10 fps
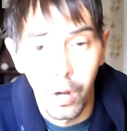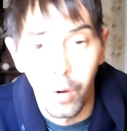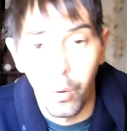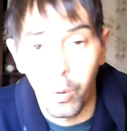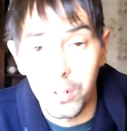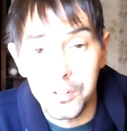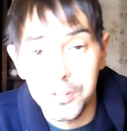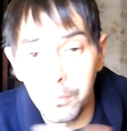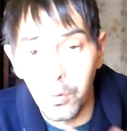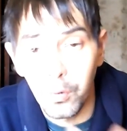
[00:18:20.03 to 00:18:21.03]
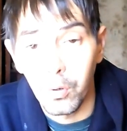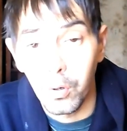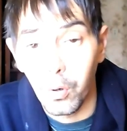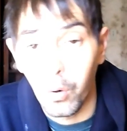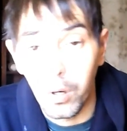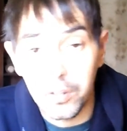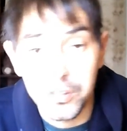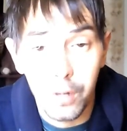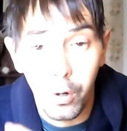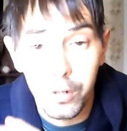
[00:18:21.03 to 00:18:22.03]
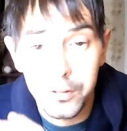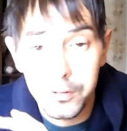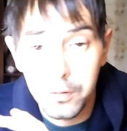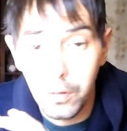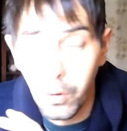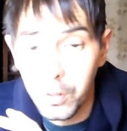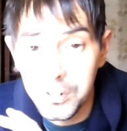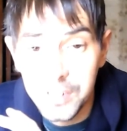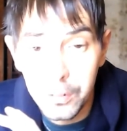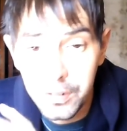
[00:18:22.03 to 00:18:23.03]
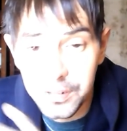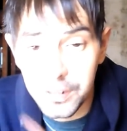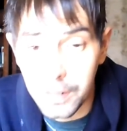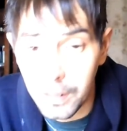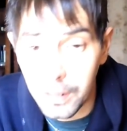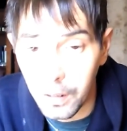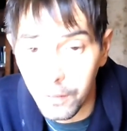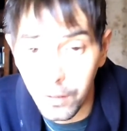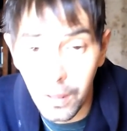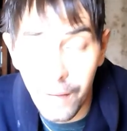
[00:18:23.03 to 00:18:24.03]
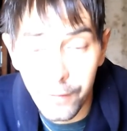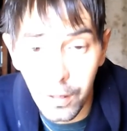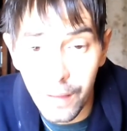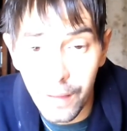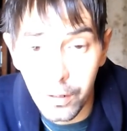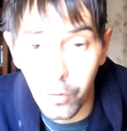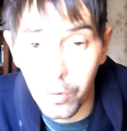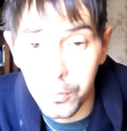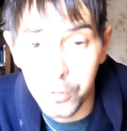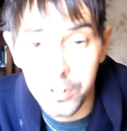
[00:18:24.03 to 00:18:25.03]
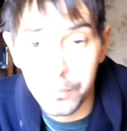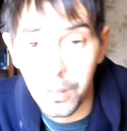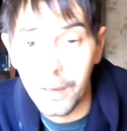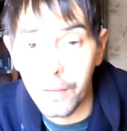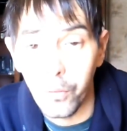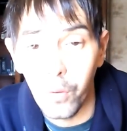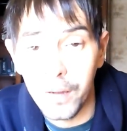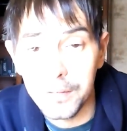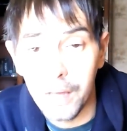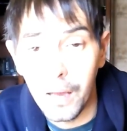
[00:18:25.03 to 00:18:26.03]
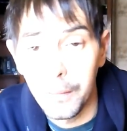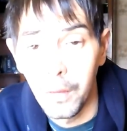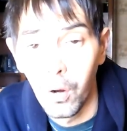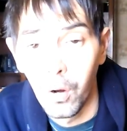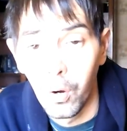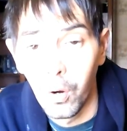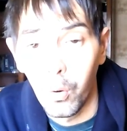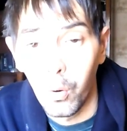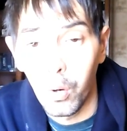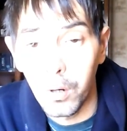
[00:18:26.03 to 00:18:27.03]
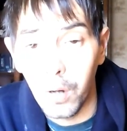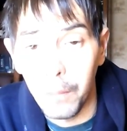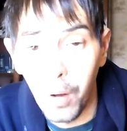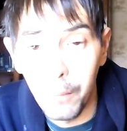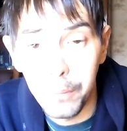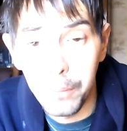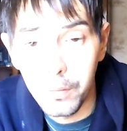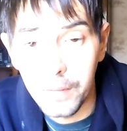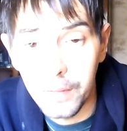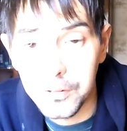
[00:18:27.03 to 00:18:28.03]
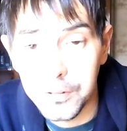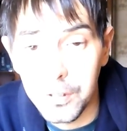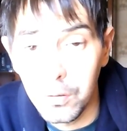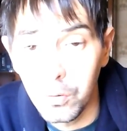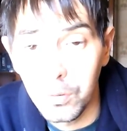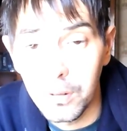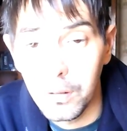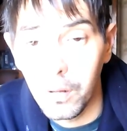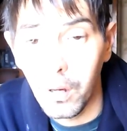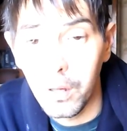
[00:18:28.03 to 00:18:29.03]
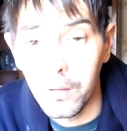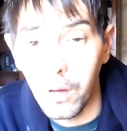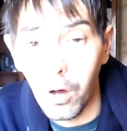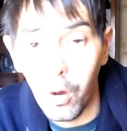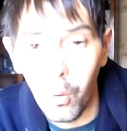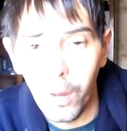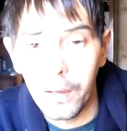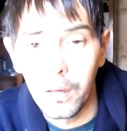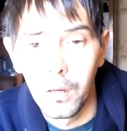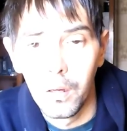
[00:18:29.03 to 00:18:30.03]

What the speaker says: or a symbol, or a synchronicity of 11:11, or music playing at the right time, or a bump next to you in the hallway.